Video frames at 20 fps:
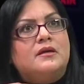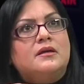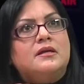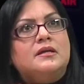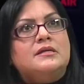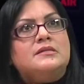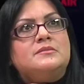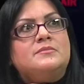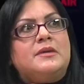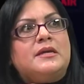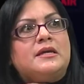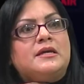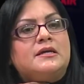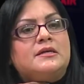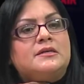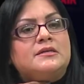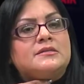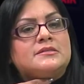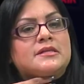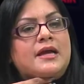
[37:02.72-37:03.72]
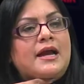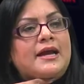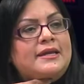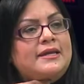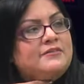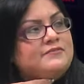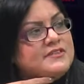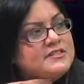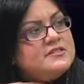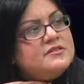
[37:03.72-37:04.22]
is because I
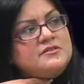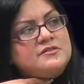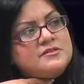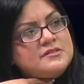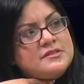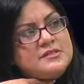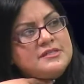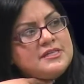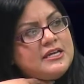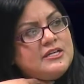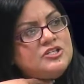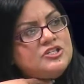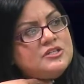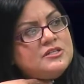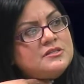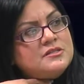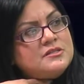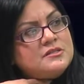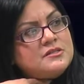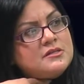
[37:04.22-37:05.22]
get physical sensations